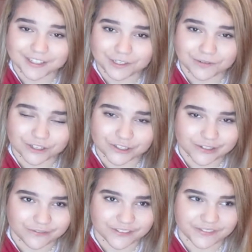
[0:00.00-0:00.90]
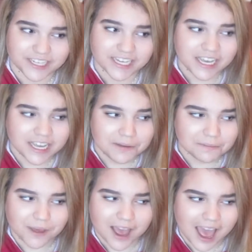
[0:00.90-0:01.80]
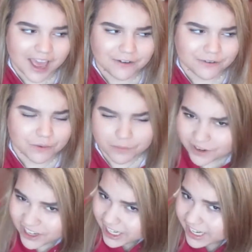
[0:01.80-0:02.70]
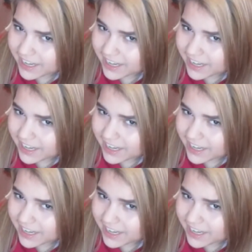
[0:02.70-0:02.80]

$250, but I don't remember.